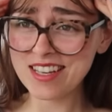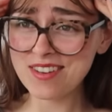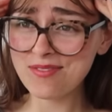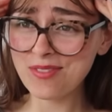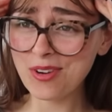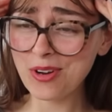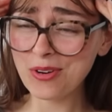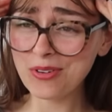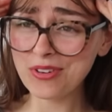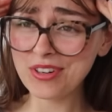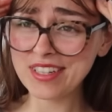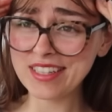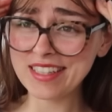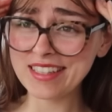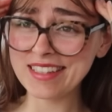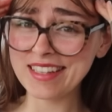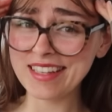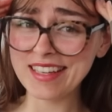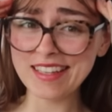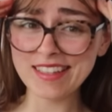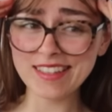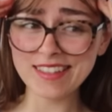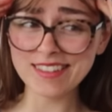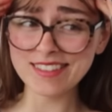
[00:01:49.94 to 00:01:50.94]
I'm already
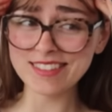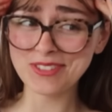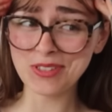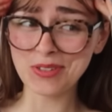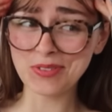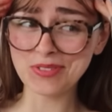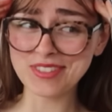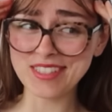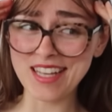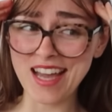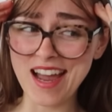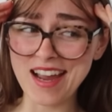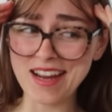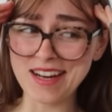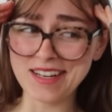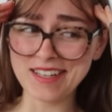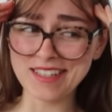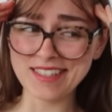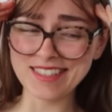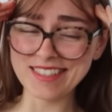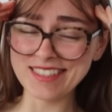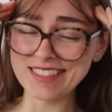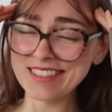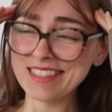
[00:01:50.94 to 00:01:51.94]
like so
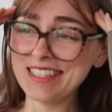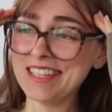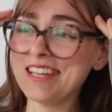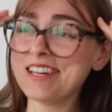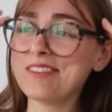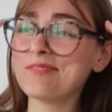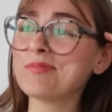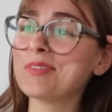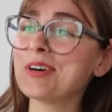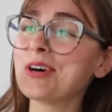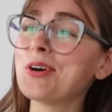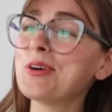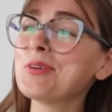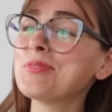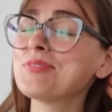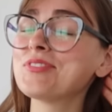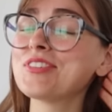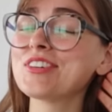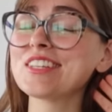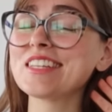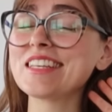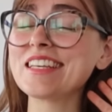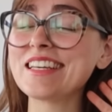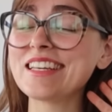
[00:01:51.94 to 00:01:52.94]
tired. But
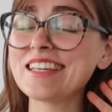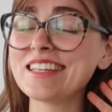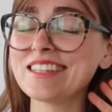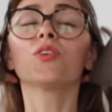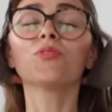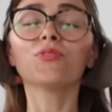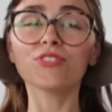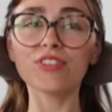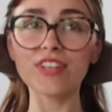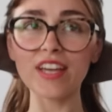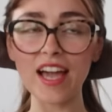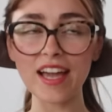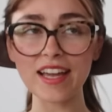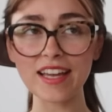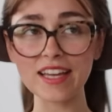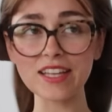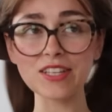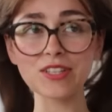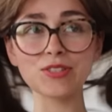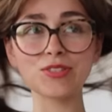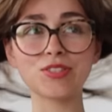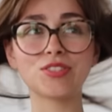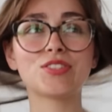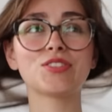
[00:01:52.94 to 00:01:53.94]
hopefully I
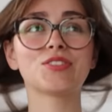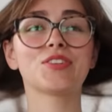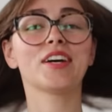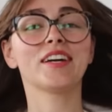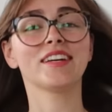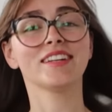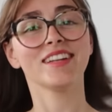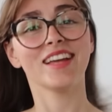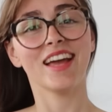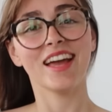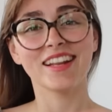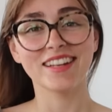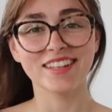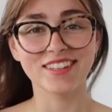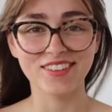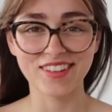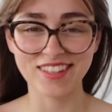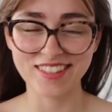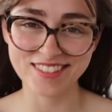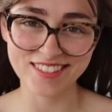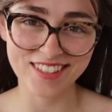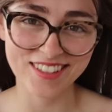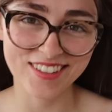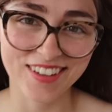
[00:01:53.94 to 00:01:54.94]
get used to it.
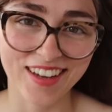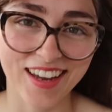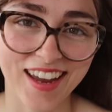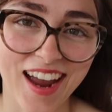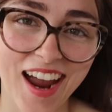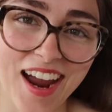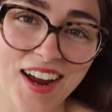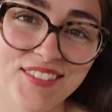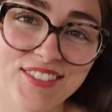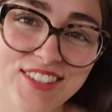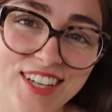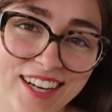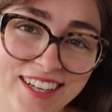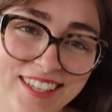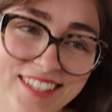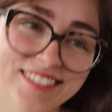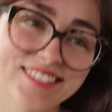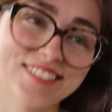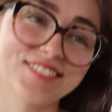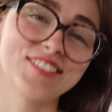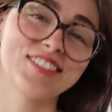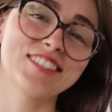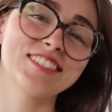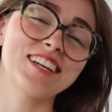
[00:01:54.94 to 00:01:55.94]
Anyways, okay, I'm talking
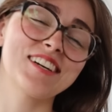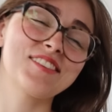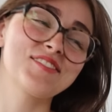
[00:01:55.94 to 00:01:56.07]
too much.